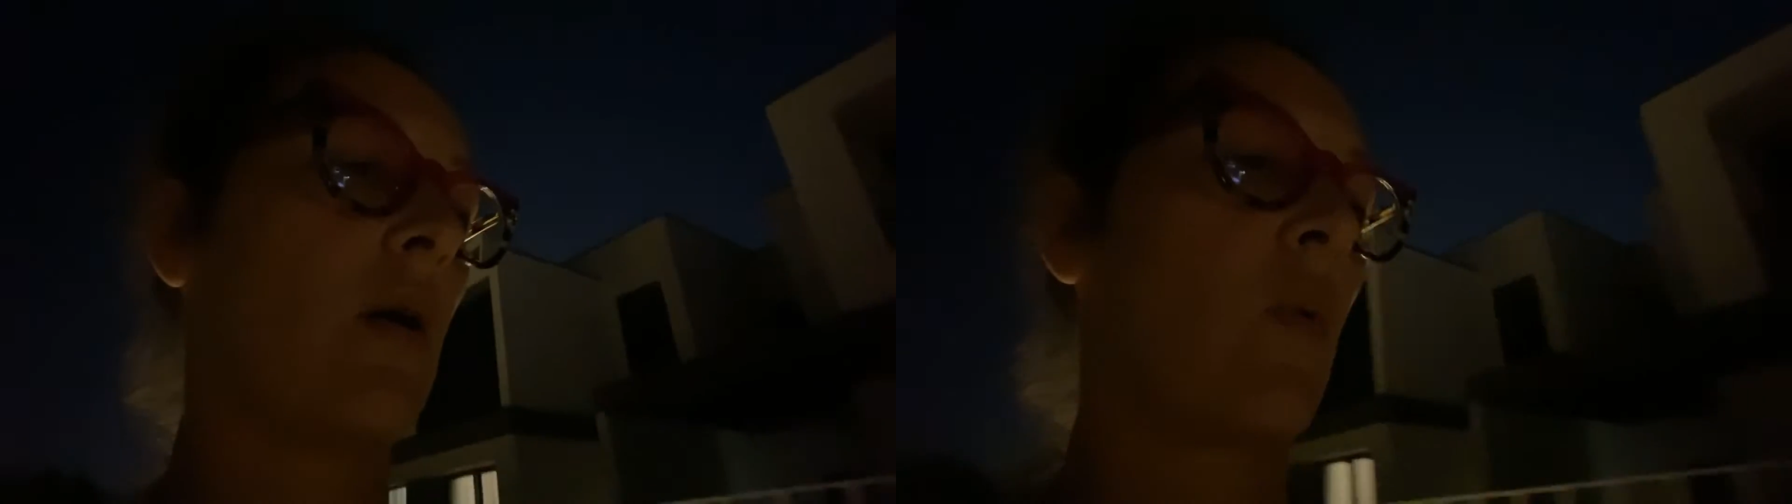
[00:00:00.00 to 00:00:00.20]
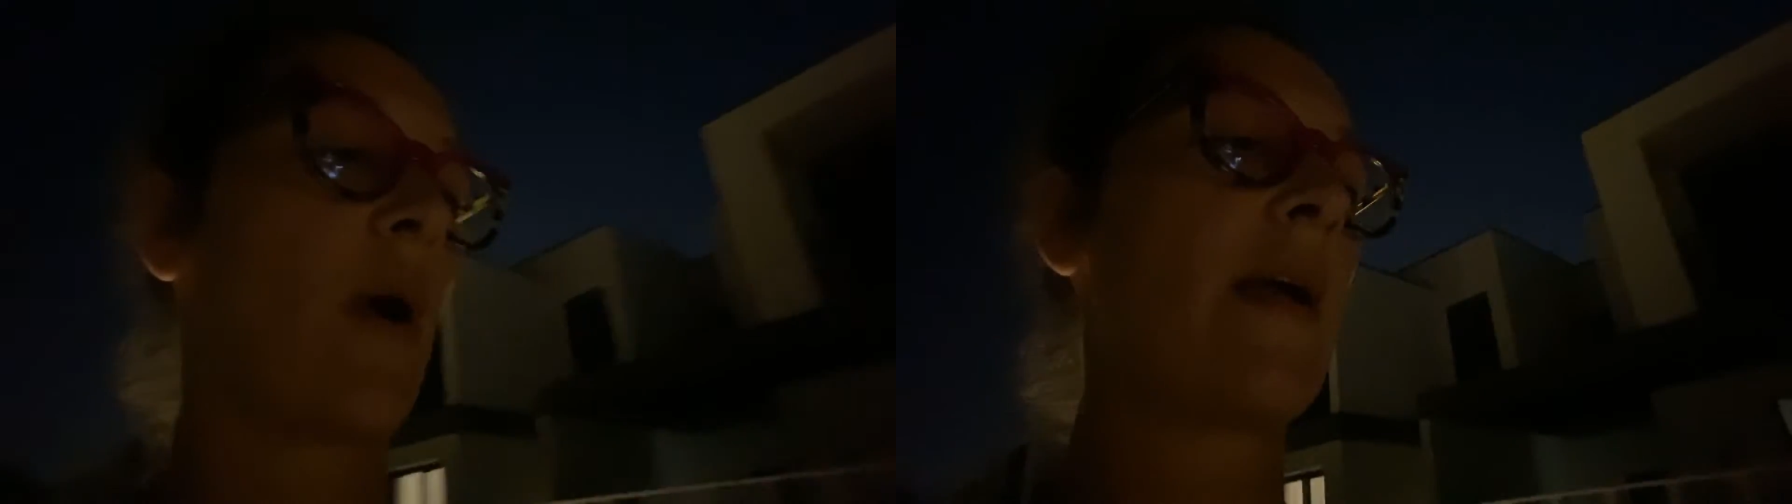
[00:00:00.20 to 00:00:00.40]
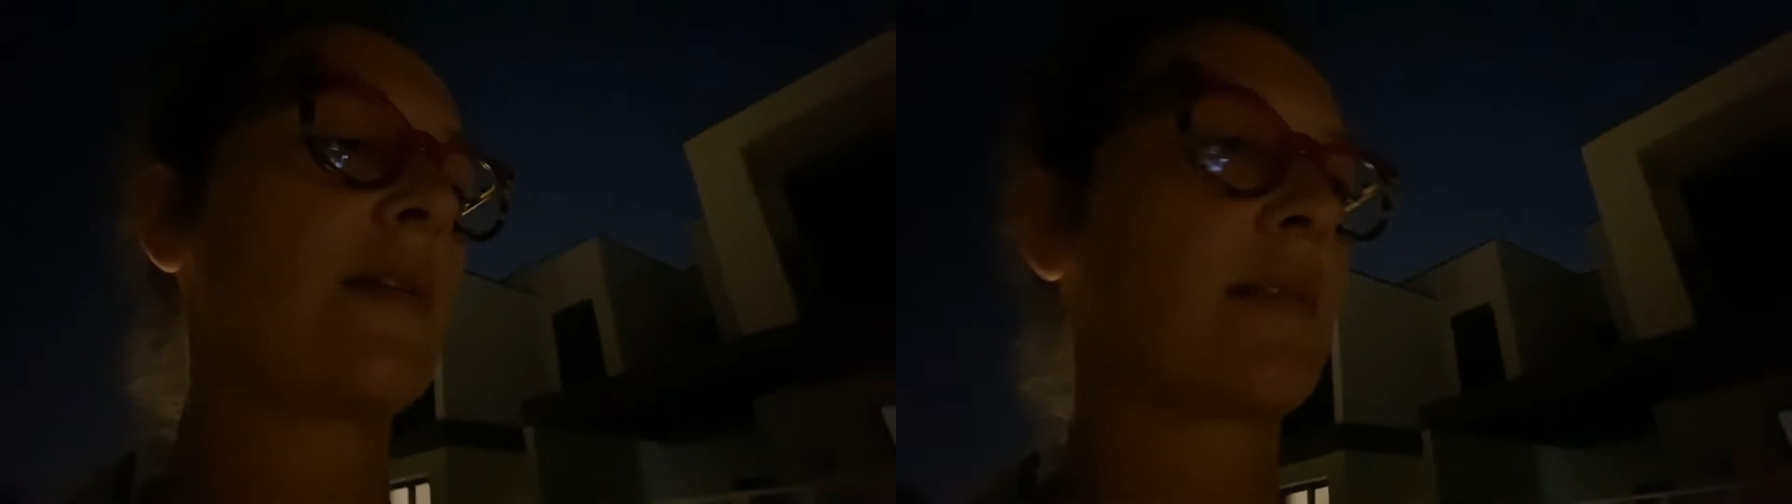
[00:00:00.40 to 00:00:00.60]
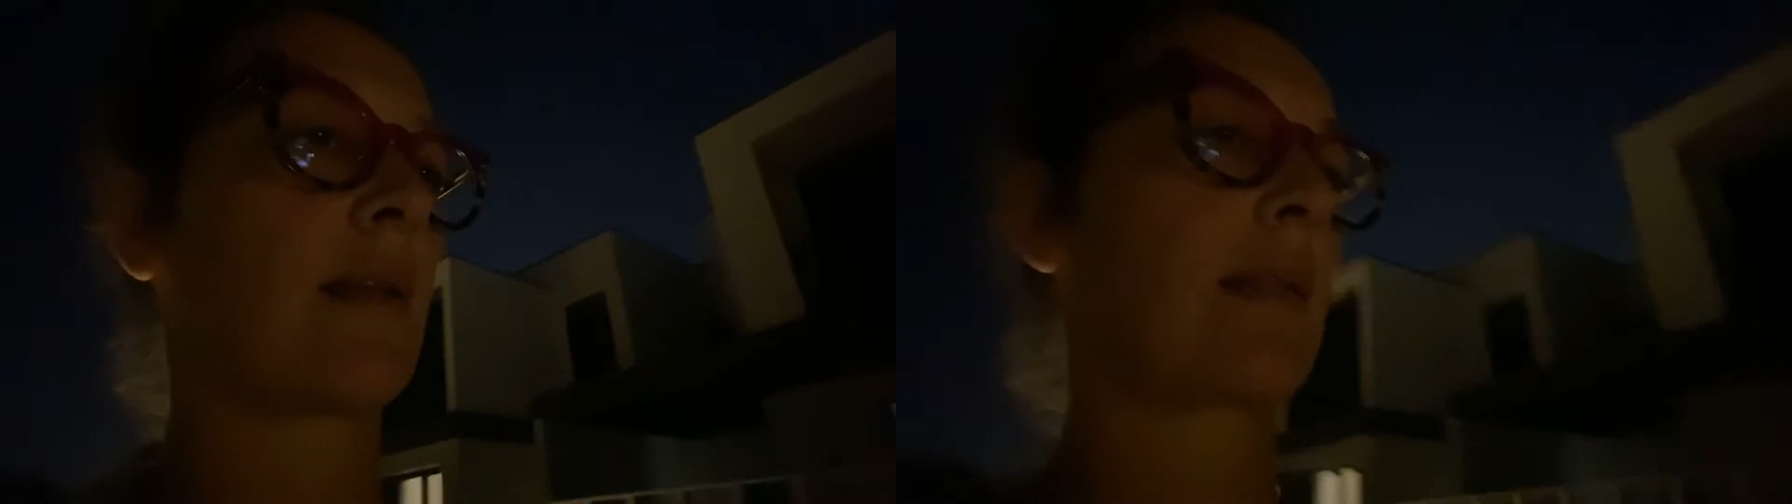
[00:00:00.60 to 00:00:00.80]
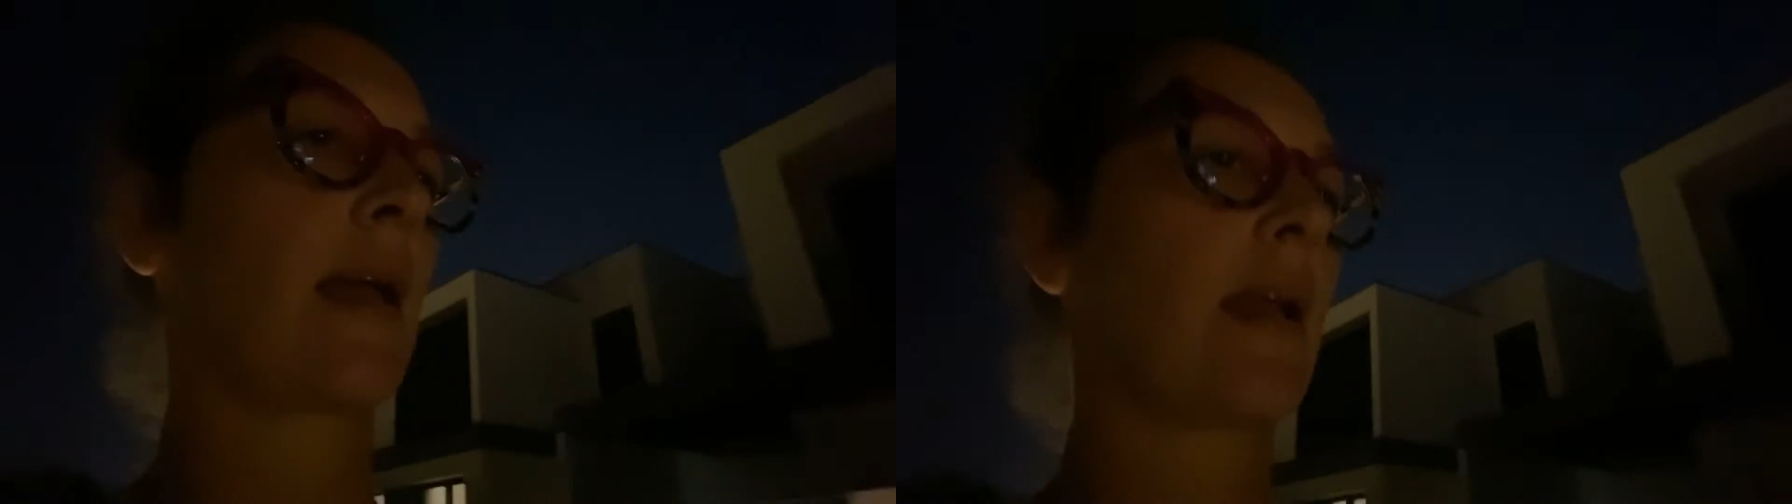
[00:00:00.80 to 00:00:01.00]
ways
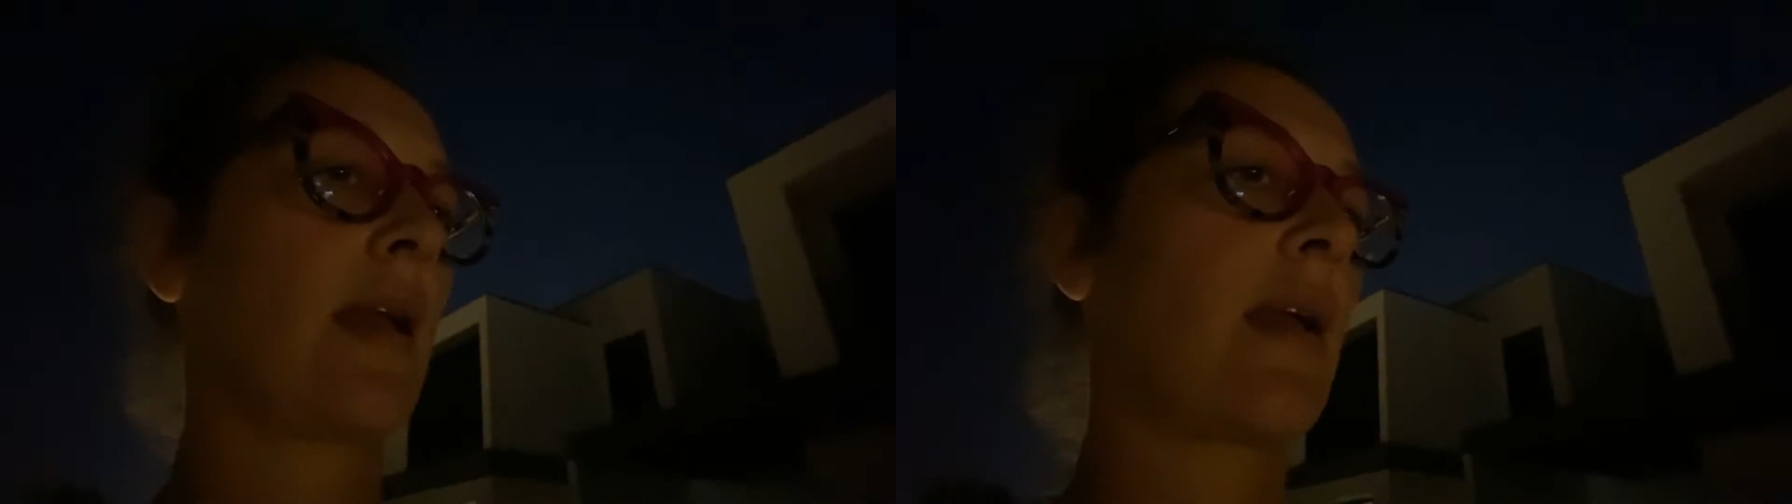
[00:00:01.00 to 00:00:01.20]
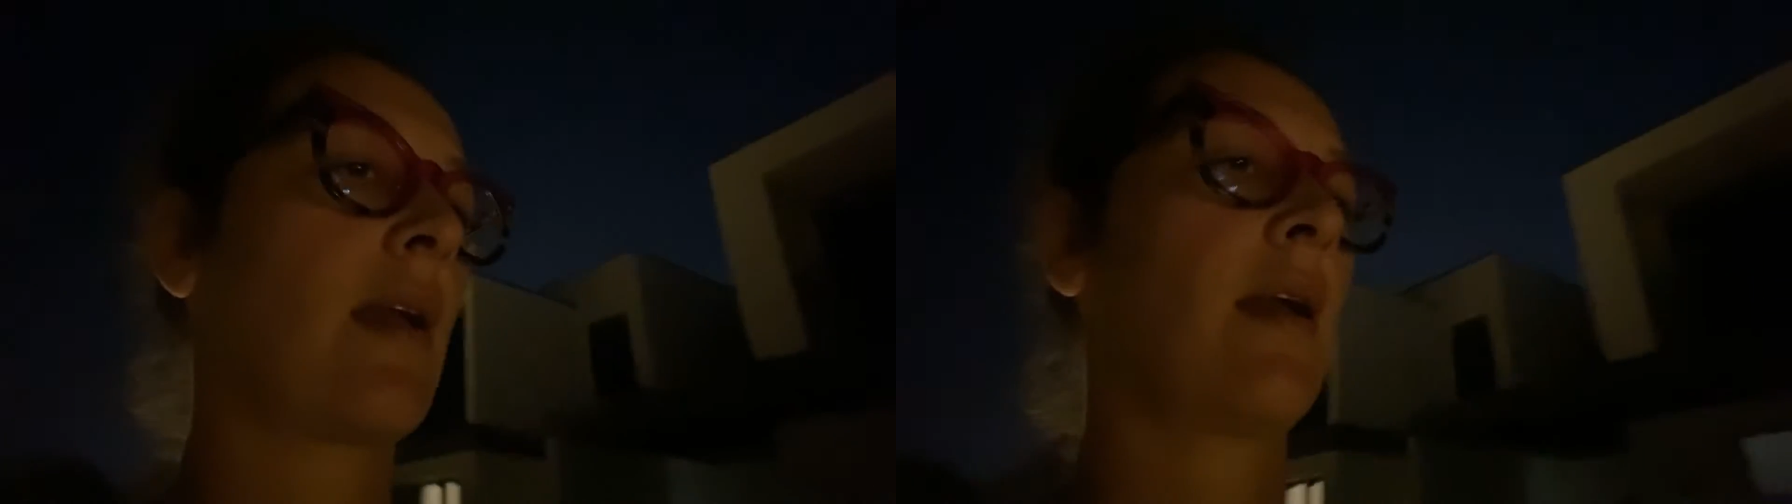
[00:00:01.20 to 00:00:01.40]
that they